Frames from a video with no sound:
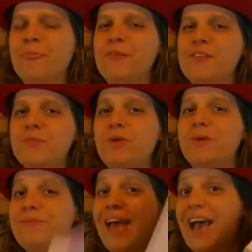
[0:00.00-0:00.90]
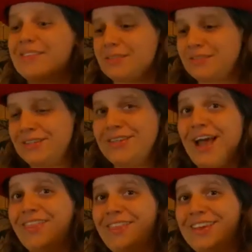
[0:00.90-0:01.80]
This book has
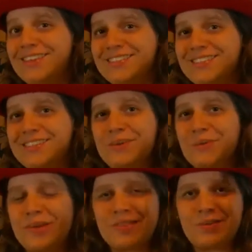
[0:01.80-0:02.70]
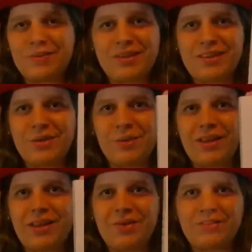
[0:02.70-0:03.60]
nothing to do with The Wind in the
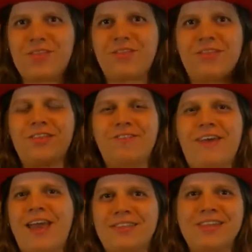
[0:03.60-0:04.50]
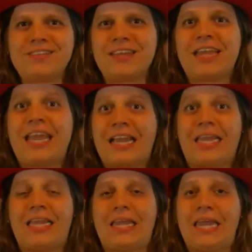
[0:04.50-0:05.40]
Willows, other than the fact that it's in
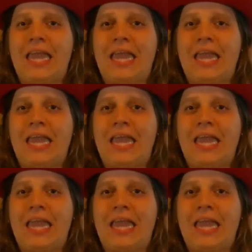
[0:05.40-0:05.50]
England.